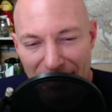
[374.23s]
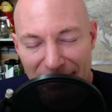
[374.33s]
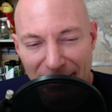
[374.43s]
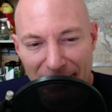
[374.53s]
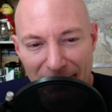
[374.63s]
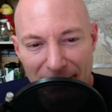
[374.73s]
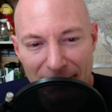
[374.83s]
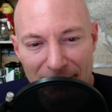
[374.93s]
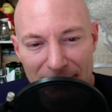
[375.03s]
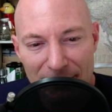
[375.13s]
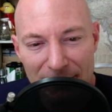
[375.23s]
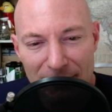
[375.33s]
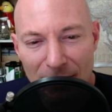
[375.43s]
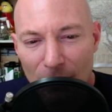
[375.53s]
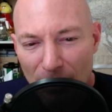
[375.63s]
Sadly,
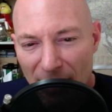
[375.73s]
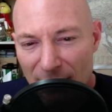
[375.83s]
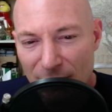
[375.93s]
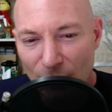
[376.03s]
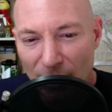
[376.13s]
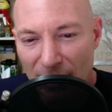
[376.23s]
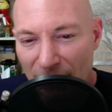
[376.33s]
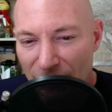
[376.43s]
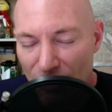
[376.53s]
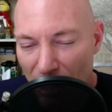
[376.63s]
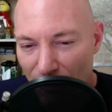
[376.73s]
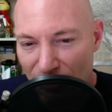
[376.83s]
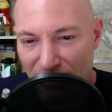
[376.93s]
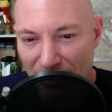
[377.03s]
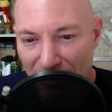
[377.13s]
Ko passed away a few
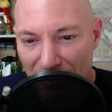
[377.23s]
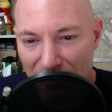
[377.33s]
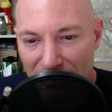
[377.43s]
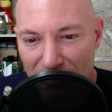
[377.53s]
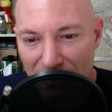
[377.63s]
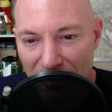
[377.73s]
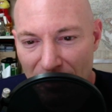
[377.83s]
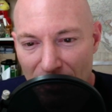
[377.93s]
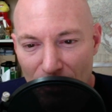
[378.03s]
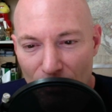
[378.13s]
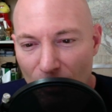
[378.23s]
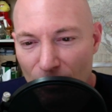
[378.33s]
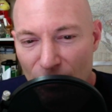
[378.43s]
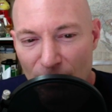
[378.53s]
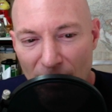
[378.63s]
hours later.
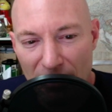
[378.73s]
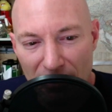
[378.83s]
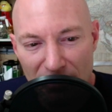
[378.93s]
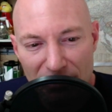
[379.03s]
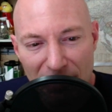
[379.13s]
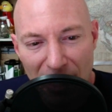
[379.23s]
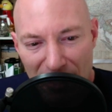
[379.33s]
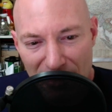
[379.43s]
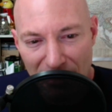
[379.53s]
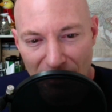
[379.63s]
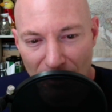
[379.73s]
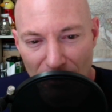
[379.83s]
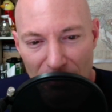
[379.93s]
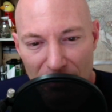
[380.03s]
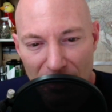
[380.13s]
Roden's brother, Hasek
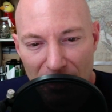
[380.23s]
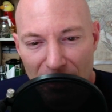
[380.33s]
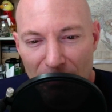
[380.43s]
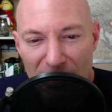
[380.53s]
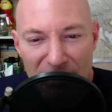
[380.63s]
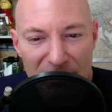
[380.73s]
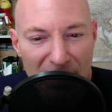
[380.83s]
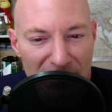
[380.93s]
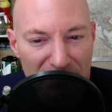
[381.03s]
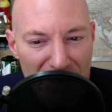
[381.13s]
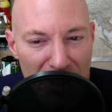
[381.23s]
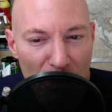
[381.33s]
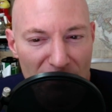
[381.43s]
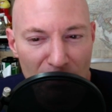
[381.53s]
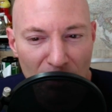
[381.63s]
Ko, commissioned a video
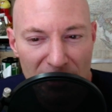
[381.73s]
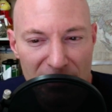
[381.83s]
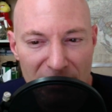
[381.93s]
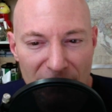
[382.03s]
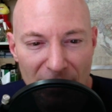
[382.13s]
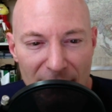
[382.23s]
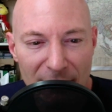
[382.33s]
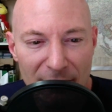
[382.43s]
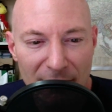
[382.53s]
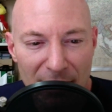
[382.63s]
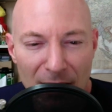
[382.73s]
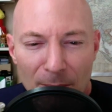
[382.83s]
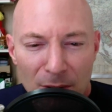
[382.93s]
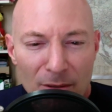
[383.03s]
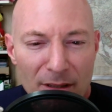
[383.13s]
of the blessed event and
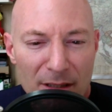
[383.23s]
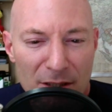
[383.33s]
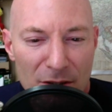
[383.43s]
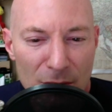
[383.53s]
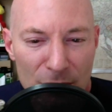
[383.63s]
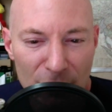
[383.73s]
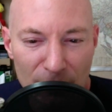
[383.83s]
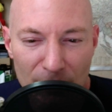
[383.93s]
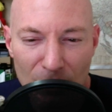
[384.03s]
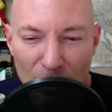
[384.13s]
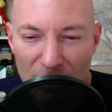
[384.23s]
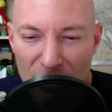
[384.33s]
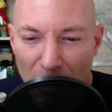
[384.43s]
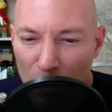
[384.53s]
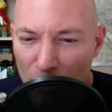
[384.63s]
uploaded it to YouTube, where it's
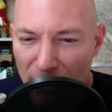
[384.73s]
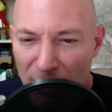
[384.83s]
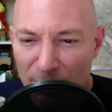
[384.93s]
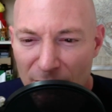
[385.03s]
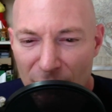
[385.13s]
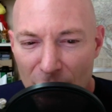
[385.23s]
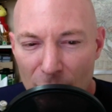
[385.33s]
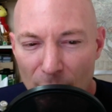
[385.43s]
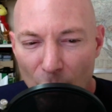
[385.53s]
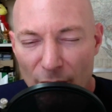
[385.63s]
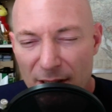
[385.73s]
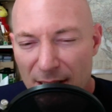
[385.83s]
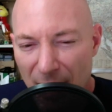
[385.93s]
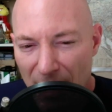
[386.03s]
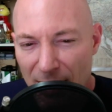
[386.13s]
already been viewed more than
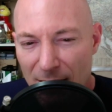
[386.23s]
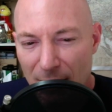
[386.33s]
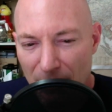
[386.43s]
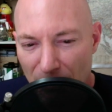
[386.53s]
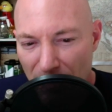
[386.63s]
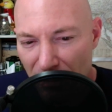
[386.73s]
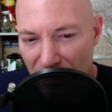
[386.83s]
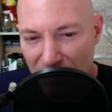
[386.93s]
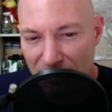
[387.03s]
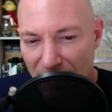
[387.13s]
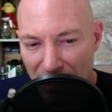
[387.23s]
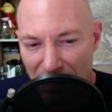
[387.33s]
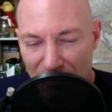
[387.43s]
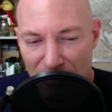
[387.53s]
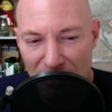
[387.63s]
9 million
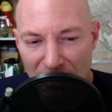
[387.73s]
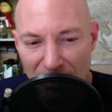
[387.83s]
times.